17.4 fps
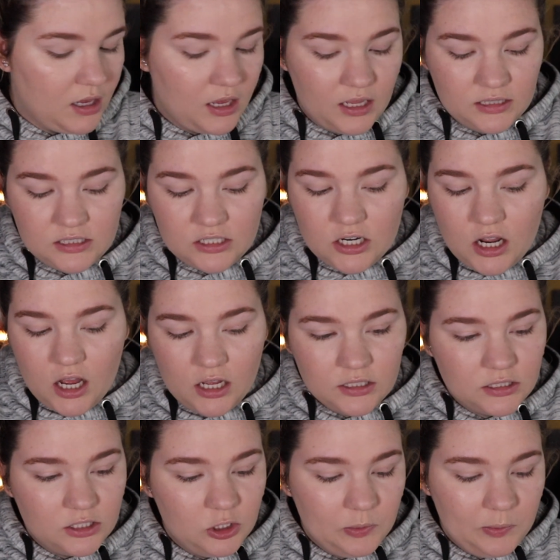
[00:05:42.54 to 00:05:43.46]
It's not
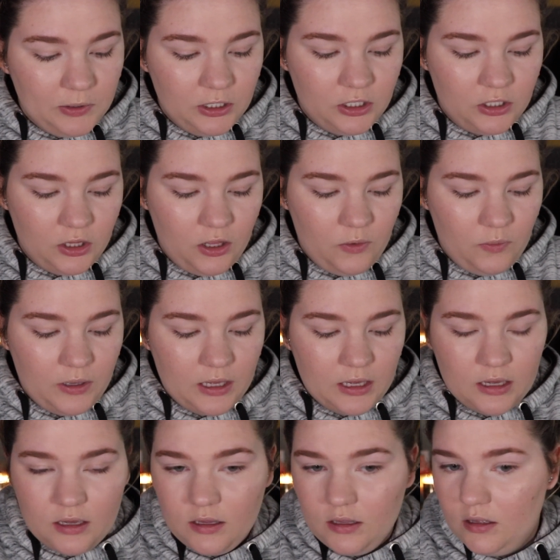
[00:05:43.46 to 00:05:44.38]
super
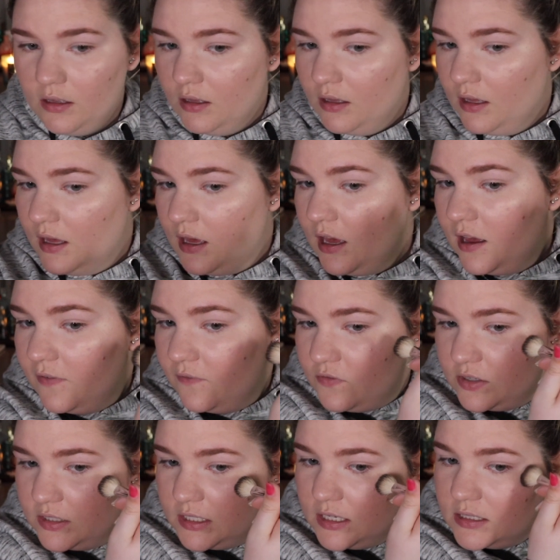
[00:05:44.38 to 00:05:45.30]
glowy.
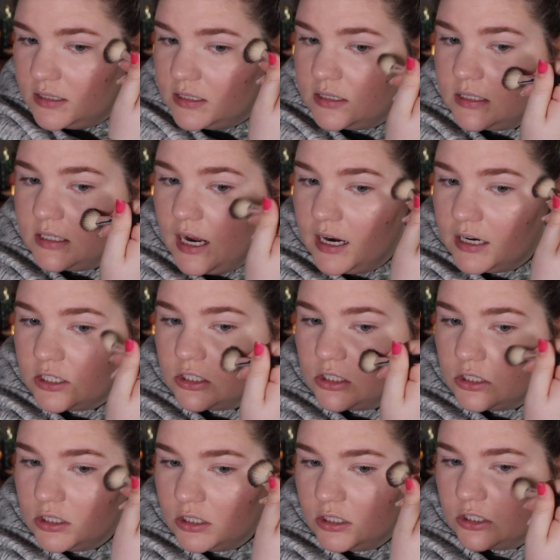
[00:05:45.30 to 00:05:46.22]
Emphasizes
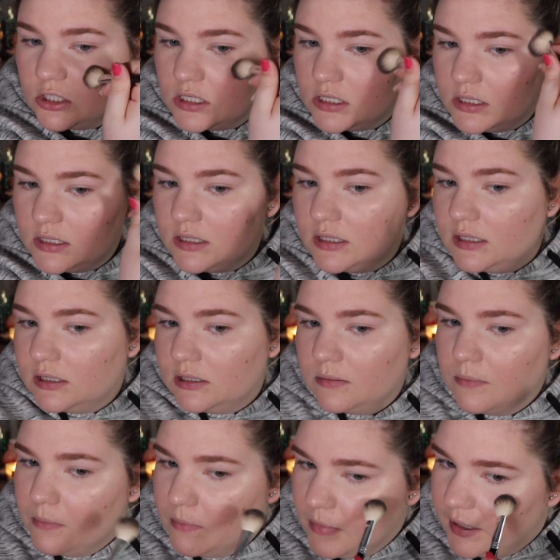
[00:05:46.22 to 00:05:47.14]
texture just a
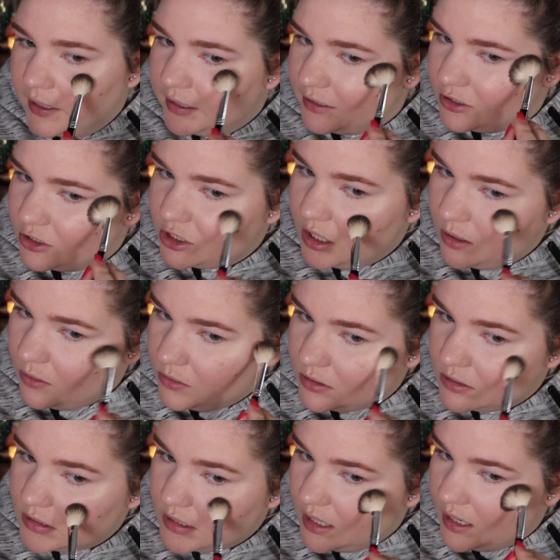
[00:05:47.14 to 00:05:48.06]
smidge, I will
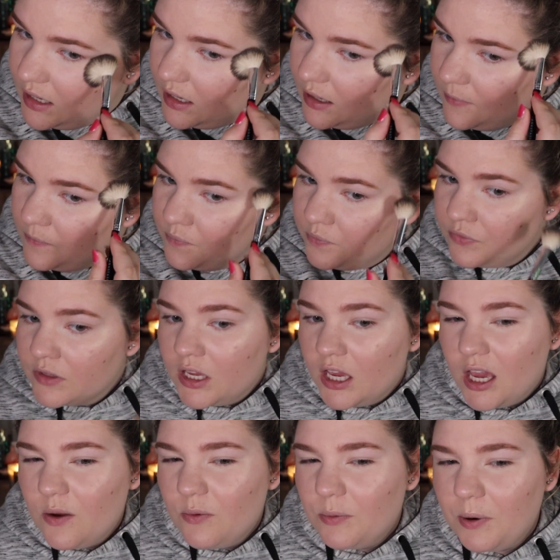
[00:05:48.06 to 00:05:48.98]
say.
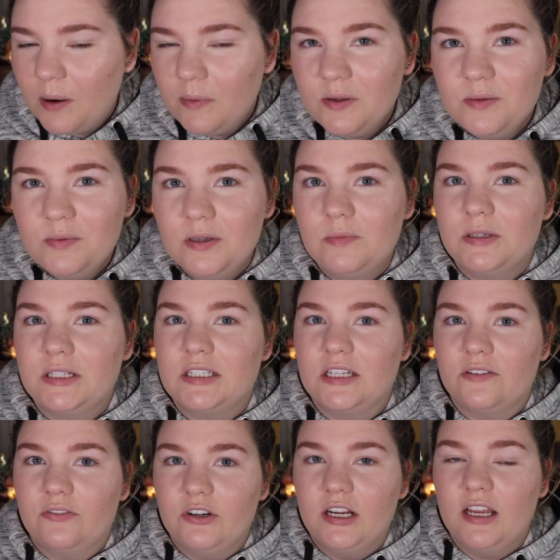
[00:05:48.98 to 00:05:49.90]
It would probably be
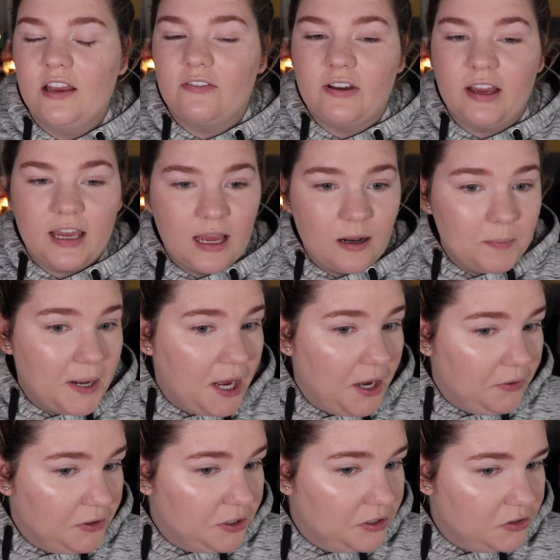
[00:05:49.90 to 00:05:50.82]
different if I had
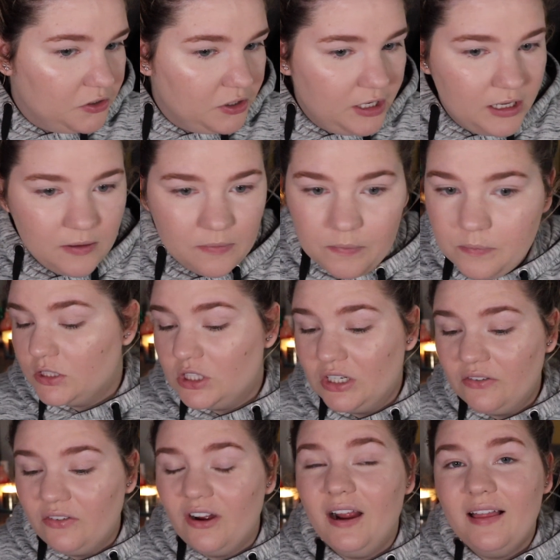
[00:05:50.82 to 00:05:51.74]
powder under it. So
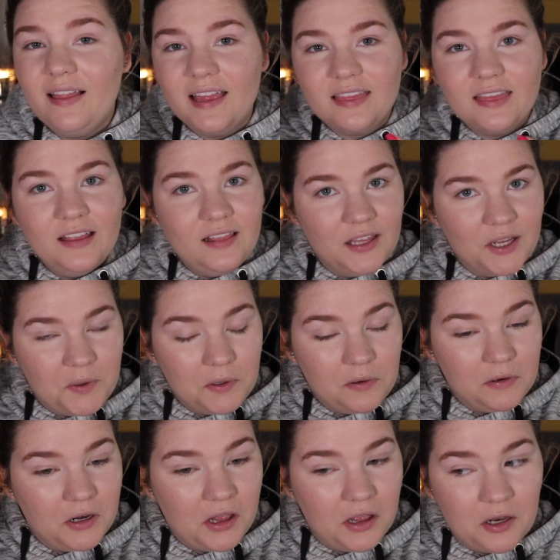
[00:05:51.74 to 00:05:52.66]
far I like the liquid
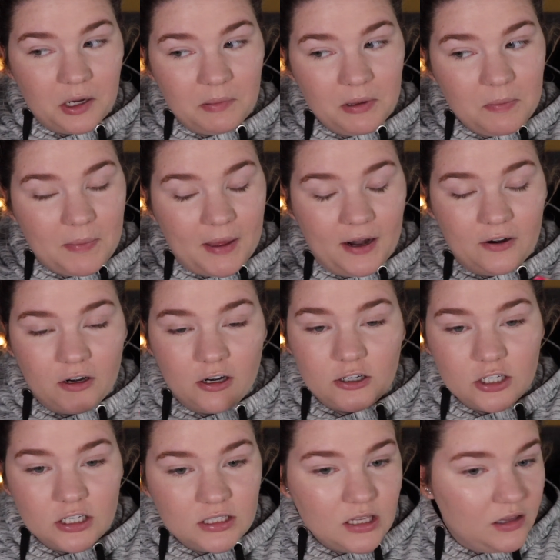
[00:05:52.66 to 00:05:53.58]
one a little bit better,
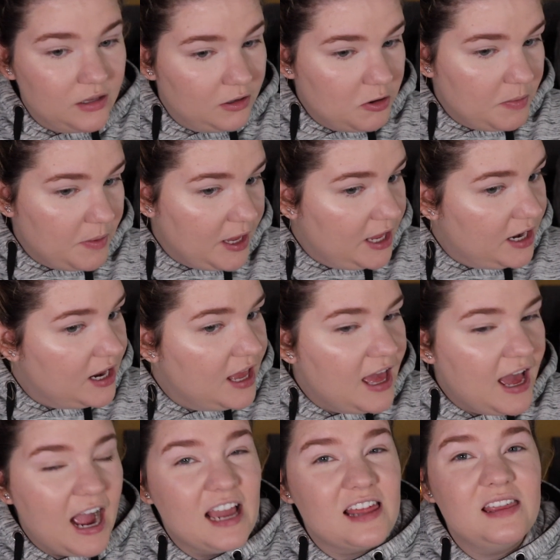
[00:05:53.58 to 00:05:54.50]
just a little bit.
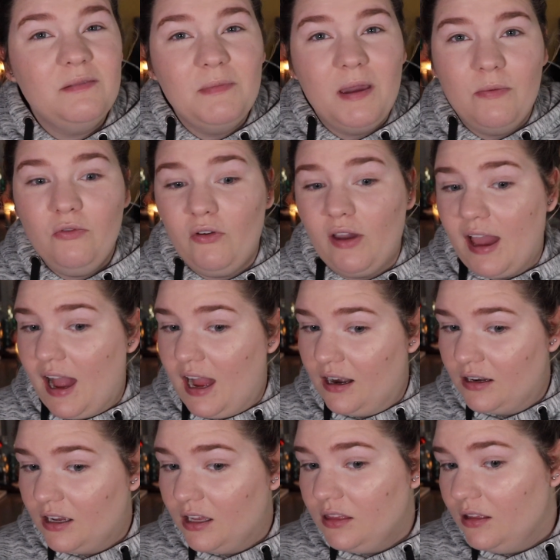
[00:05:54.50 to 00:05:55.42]
I think maybe if I
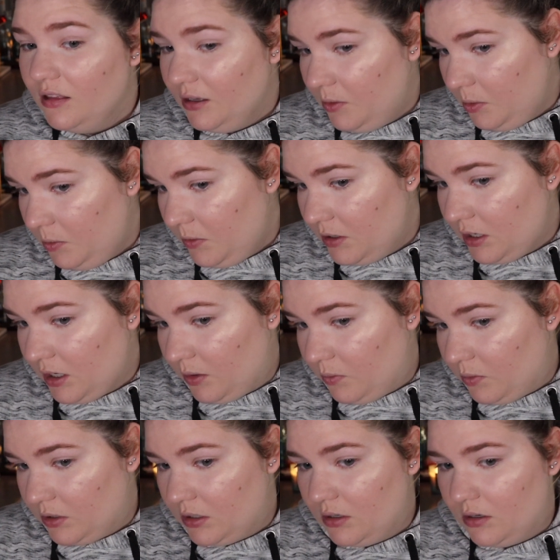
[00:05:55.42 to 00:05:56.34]
hadn't got the liquid one, I
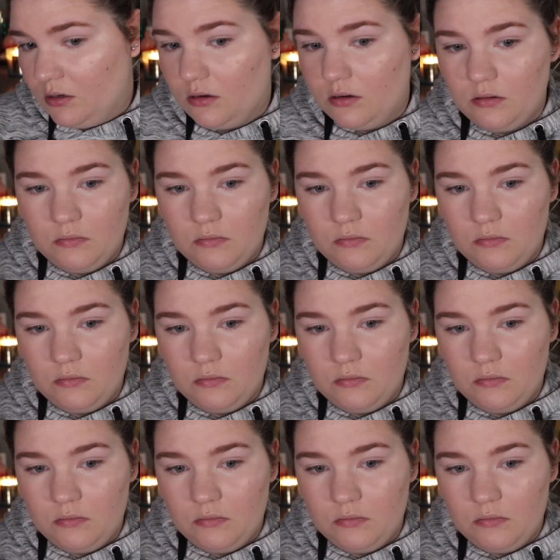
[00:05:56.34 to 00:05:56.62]
wouldn't